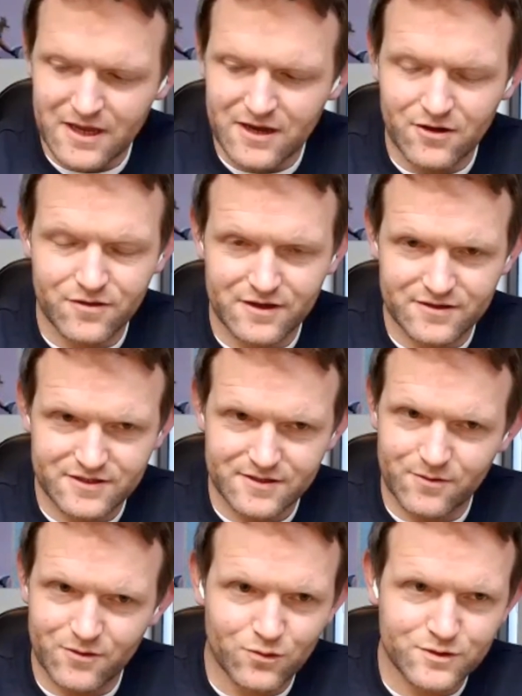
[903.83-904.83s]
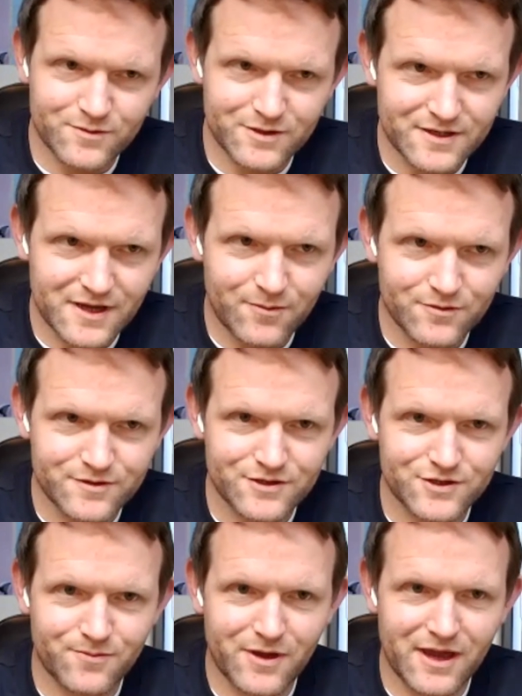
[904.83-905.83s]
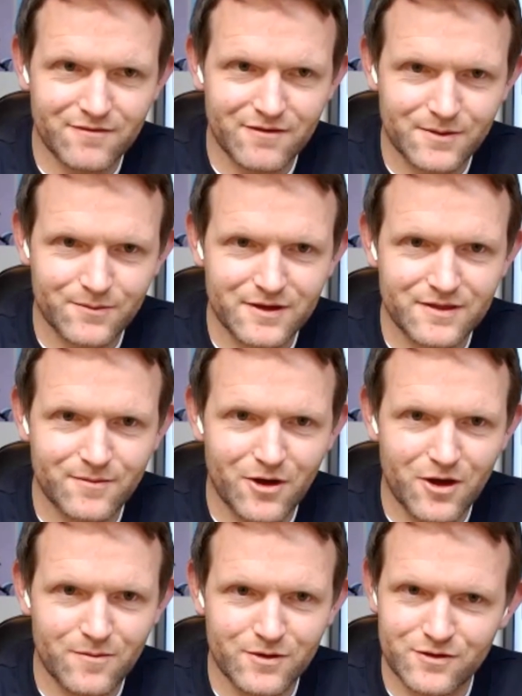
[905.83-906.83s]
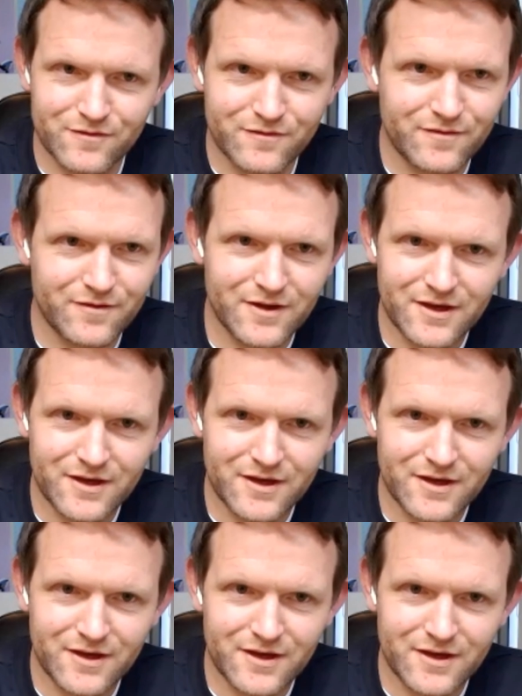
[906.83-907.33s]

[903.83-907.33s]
And I think some awesome examples in Japan rugby at the moment of